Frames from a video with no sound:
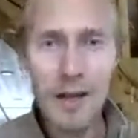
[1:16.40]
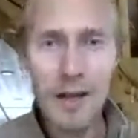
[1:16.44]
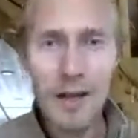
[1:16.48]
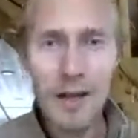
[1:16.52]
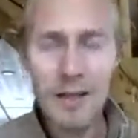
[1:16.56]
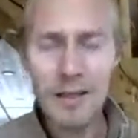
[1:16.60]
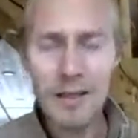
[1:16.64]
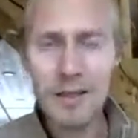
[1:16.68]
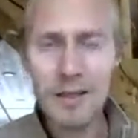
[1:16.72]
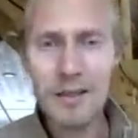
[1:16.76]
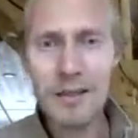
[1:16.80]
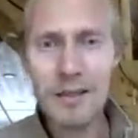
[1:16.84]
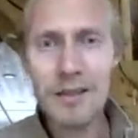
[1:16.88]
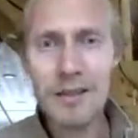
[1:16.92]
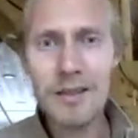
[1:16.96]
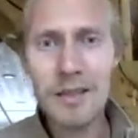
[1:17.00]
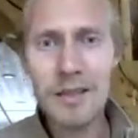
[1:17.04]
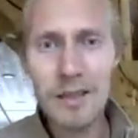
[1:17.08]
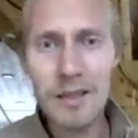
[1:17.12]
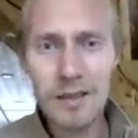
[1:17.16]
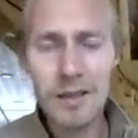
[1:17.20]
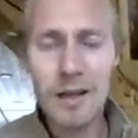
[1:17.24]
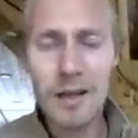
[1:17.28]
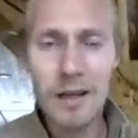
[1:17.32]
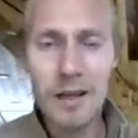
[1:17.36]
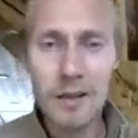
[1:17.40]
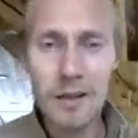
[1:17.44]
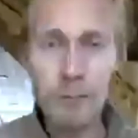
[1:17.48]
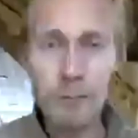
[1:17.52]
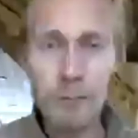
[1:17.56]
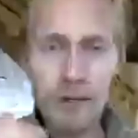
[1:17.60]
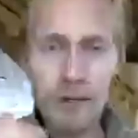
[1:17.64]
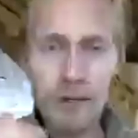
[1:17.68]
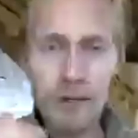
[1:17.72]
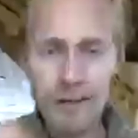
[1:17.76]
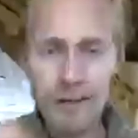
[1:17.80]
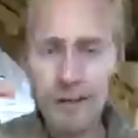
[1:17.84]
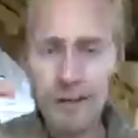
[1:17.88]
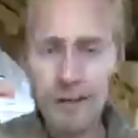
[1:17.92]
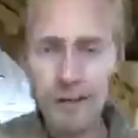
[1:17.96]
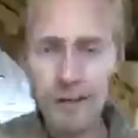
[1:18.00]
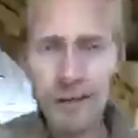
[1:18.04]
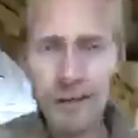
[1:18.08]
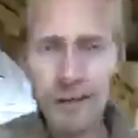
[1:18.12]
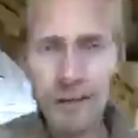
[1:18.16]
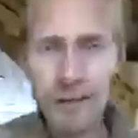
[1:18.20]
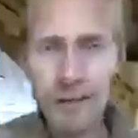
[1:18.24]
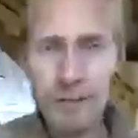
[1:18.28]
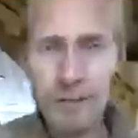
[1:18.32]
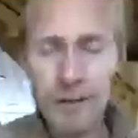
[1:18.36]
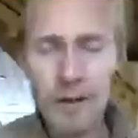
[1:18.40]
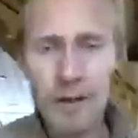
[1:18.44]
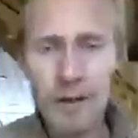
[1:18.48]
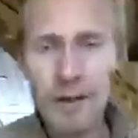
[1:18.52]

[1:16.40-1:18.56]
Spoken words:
That they did the pricing system,